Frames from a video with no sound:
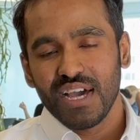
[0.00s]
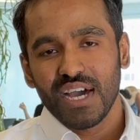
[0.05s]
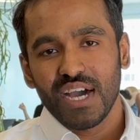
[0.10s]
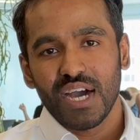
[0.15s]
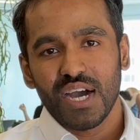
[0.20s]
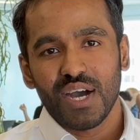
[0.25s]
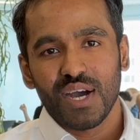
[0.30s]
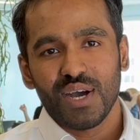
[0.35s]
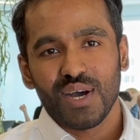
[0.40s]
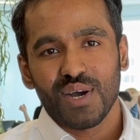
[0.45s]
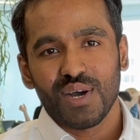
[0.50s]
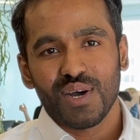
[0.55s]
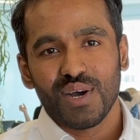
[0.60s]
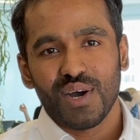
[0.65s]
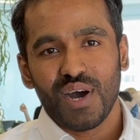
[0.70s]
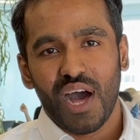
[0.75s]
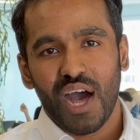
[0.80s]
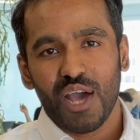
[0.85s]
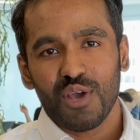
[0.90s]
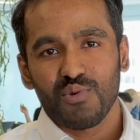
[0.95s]
Uh,
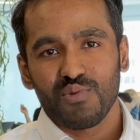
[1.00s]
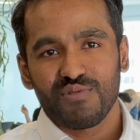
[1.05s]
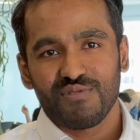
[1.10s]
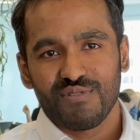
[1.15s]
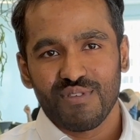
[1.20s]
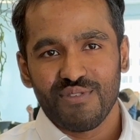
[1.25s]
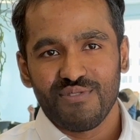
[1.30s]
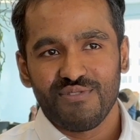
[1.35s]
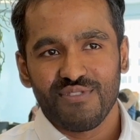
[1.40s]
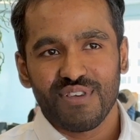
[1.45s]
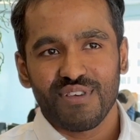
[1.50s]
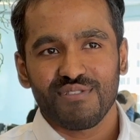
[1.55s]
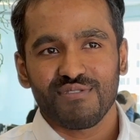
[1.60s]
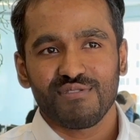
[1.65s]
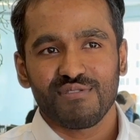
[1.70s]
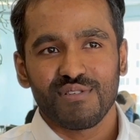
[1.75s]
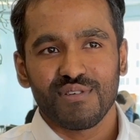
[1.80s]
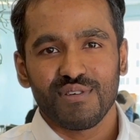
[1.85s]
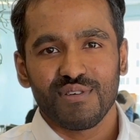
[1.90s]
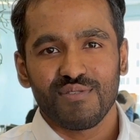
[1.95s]
I would
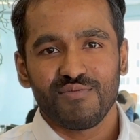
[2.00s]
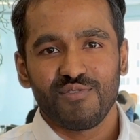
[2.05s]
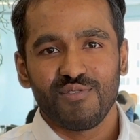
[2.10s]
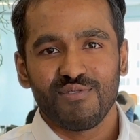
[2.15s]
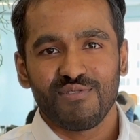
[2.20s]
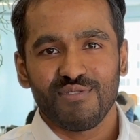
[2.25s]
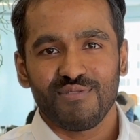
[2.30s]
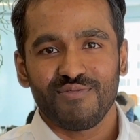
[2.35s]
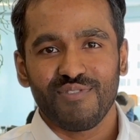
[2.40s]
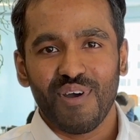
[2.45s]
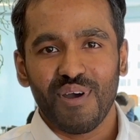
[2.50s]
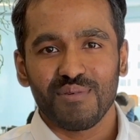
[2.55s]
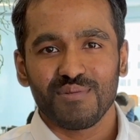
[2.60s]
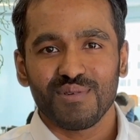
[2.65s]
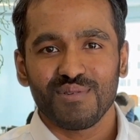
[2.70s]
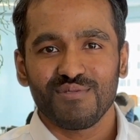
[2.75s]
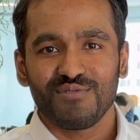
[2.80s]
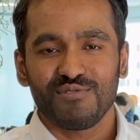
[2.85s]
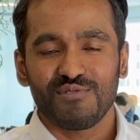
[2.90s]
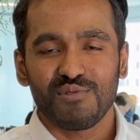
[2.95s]
suggest uh, future
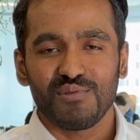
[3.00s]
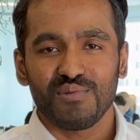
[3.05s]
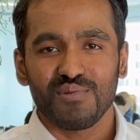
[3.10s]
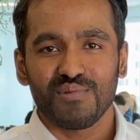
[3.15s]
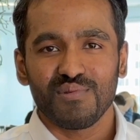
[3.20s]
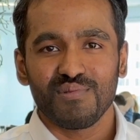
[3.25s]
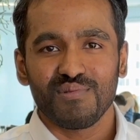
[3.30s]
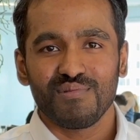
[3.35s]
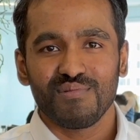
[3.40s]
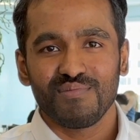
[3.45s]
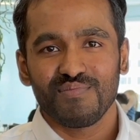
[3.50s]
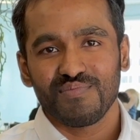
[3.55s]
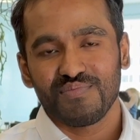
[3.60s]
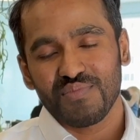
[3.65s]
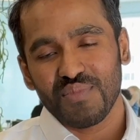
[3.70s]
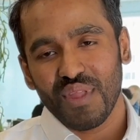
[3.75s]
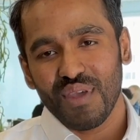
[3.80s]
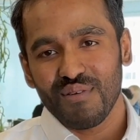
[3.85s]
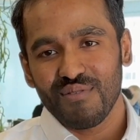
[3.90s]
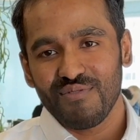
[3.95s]
founders to
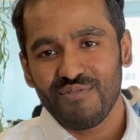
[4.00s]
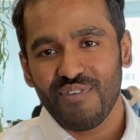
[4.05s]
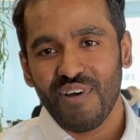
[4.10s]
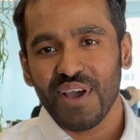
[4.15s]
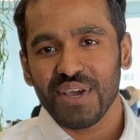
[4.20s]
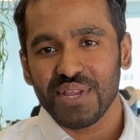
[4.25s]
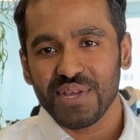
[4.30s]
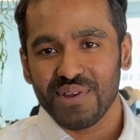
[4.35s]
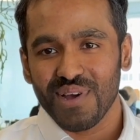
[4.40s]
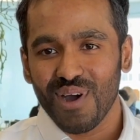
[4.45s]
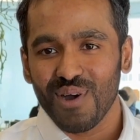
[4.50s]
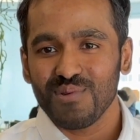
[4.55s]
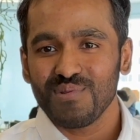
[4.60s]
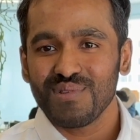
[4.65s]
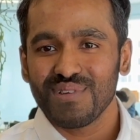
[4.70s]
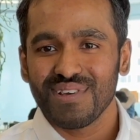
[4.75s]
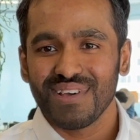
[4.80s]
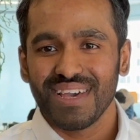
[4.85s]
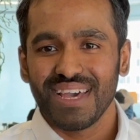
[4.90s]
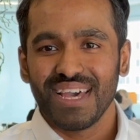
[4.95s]
fight it out,
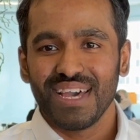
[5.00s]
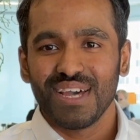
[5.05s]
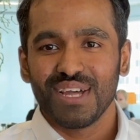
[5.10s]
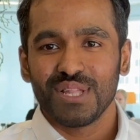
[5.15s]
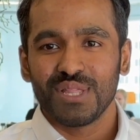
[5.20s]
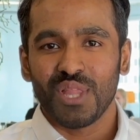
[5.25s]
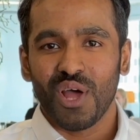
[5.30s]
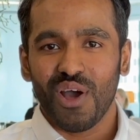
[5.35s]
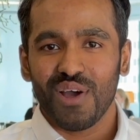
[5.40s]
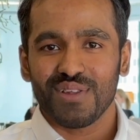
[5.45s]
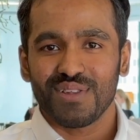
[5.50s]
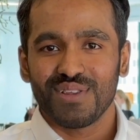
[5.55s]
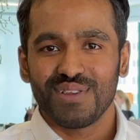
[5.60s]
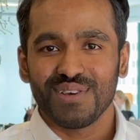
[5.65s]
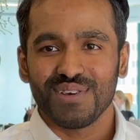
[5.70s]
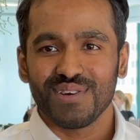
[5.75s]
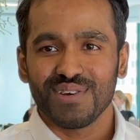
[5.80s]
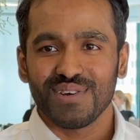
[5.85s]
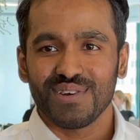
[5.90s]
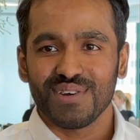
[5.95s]
not
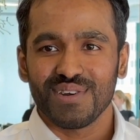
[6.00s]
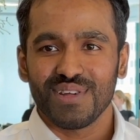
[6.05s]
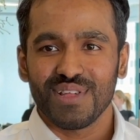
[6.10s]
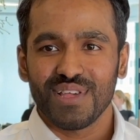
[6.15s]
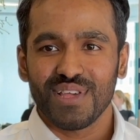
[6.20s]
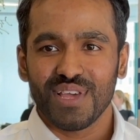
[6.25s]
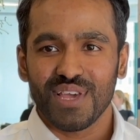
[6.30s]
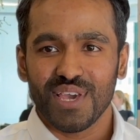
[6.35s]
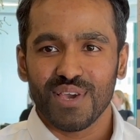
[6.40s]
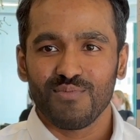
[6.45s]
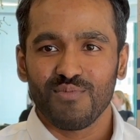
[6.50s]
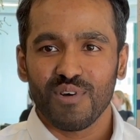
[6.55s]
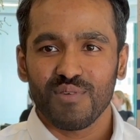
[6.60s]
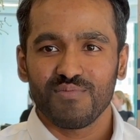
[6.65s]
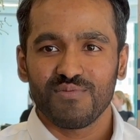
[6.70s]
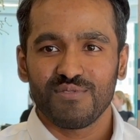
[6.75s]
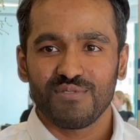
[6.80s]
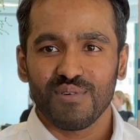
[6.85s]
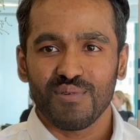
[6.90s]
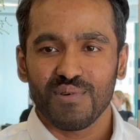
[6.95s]
uh, give
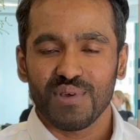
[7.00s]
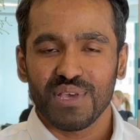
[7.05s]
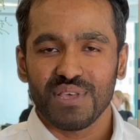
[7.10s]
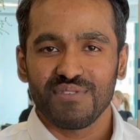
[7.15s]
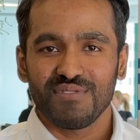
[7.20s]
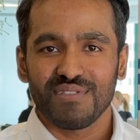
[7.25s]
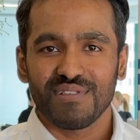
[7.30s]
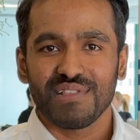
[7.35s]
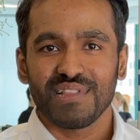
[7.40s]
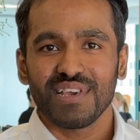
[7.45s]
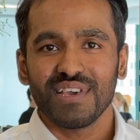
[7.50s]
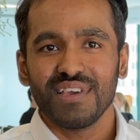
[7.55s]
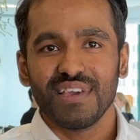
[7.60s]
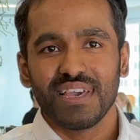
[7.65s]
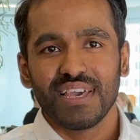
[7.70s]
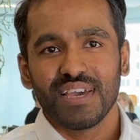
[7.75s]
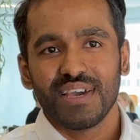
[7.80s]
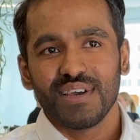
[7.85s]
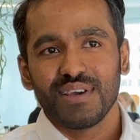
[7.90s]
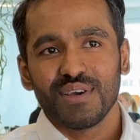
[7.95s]
up so easily,
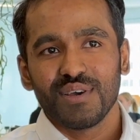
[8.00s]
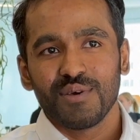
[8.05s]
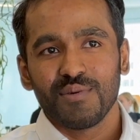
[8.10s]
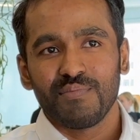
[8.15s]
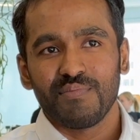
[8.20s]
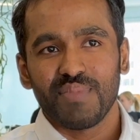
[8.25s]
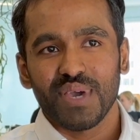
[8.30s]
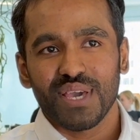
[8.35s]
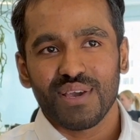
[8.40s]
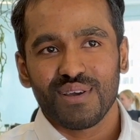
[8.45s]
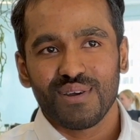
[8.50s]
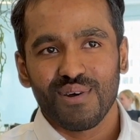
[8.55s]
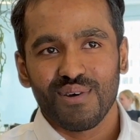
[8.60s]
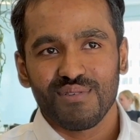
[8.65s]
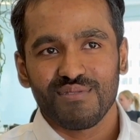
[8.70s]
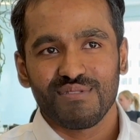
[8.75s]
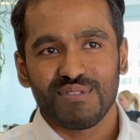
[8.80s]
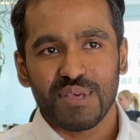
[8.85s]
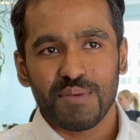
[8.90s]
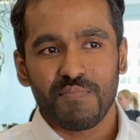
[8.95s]

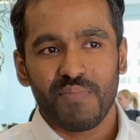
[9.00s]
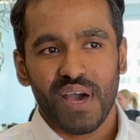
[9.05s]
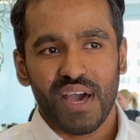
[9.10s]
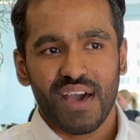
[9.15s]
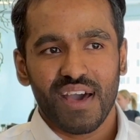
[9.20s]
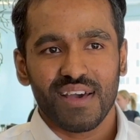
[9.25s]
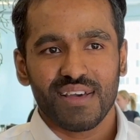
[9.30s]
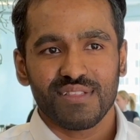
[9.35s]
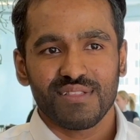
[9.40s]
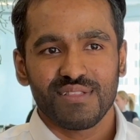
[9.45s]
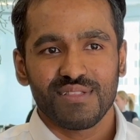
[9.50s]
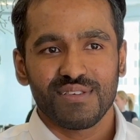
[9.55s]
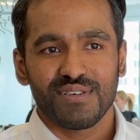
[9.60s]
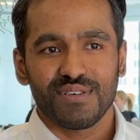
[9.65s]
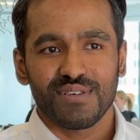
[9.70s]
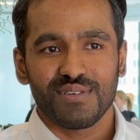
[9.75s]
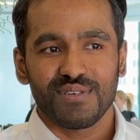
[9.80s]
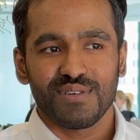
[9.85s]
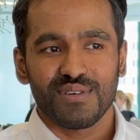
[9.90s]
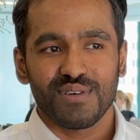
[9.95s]
because the path
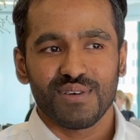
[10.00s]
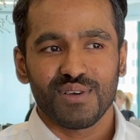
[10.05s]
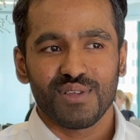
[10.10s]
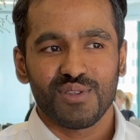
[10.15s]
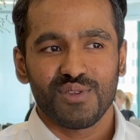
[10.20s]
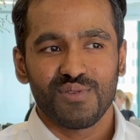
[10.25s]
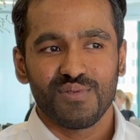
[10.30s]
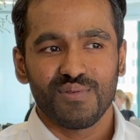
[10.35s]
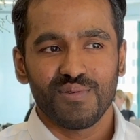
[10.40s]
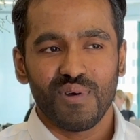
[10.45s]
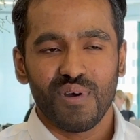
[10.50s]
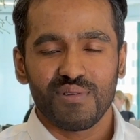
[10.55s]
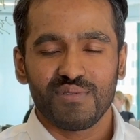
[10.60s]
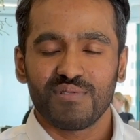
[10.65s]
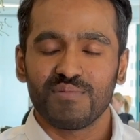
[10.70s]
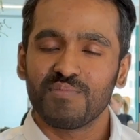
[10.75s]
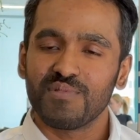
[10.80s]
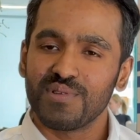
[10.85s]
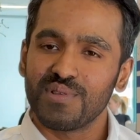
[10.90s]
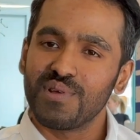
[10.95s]
uh, to
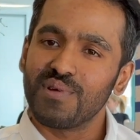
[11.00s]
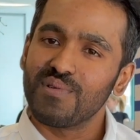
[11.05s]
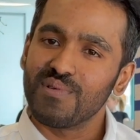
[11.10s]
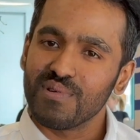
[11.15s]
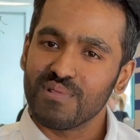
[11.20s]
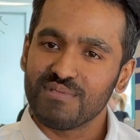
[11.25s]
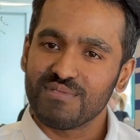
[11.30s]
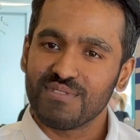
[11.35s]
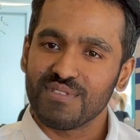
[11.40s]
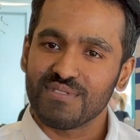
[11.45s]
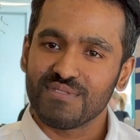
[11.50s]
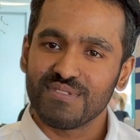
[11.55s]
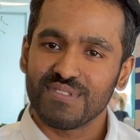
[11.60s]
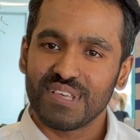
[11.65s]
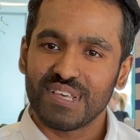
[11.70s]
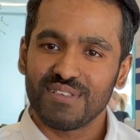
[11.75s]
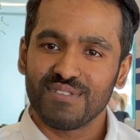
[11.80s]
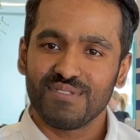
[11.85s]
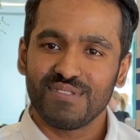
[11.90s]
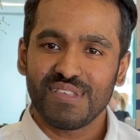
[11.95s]
entrepreneurial
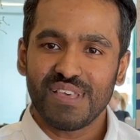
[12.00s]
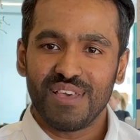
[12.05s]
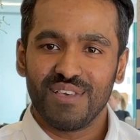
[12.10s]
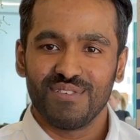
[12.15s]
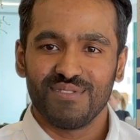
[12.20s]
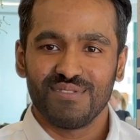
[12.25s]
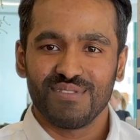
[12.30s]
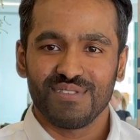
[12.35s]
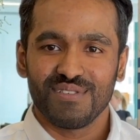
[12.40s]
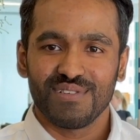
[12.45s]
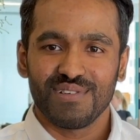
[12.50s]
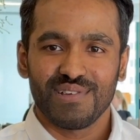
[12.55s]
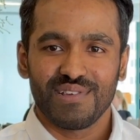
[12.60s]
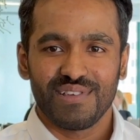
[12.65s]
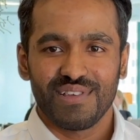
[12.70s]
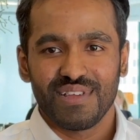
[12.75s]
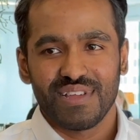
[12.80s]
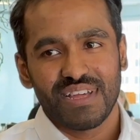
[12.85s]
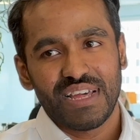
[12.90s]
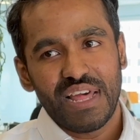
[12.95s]
success is uh,
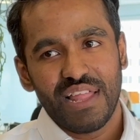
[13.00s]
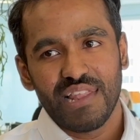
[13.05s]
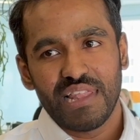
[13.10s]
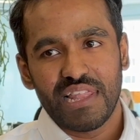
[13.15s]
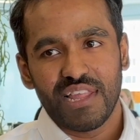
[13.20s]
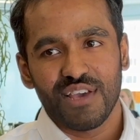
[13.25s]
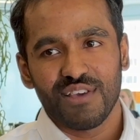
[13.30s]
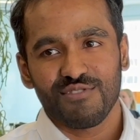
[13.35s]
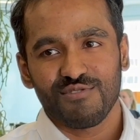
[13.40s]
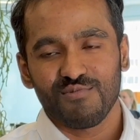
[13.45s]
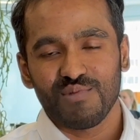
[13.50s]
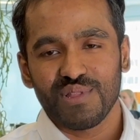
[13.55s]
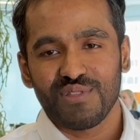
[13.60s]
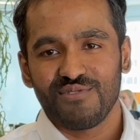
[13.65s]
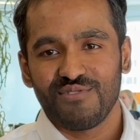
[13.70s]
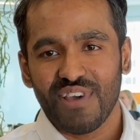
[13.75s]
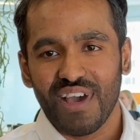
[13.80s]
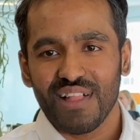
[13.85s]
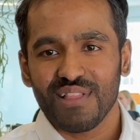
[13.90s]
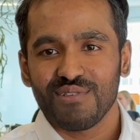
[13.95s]
laced with
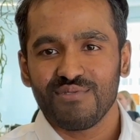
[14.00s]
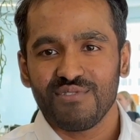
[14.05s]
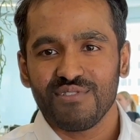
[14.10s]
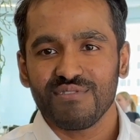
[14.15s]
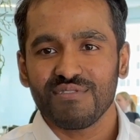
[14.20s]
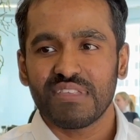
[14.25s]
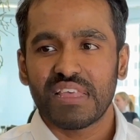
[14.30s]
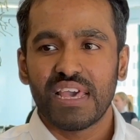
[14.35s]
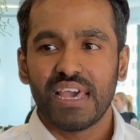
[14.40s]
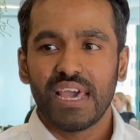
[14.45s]
challenges.